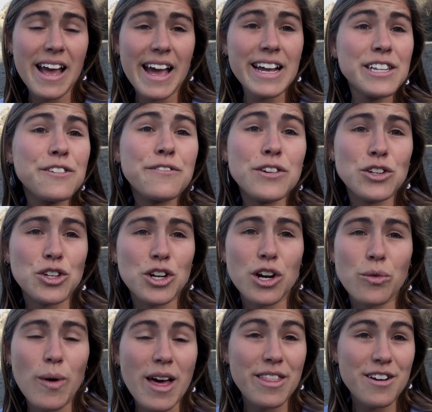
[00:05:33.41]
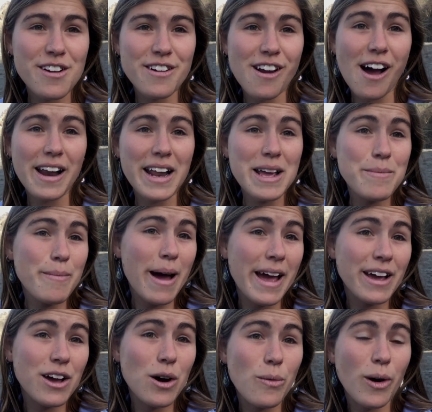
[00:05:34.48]
its future and whether or not it
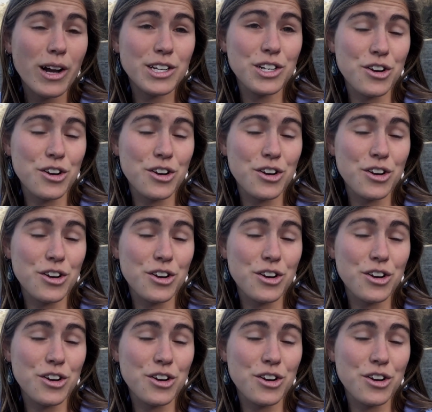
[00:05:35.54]
might go on